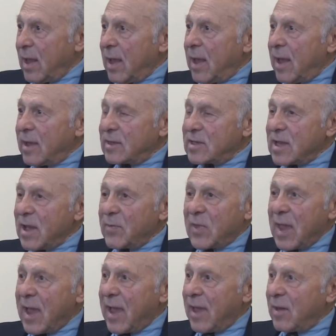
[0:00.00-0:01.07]
And
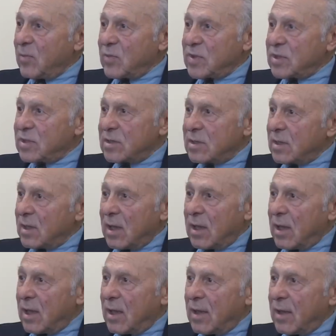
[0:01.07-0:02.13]
sometimes
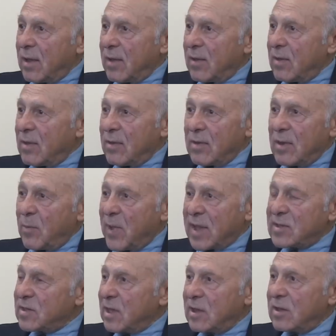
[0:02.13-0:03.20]
the
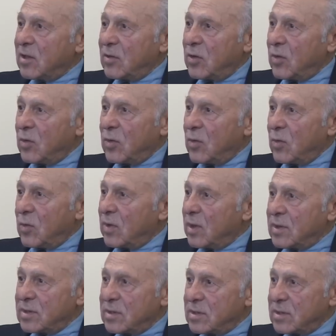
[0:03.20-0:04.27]
best thing to do
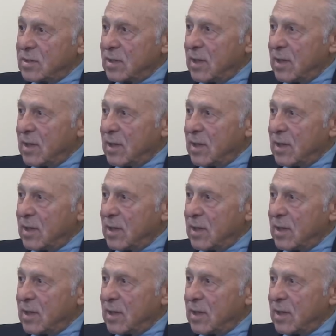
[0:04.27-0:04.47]
is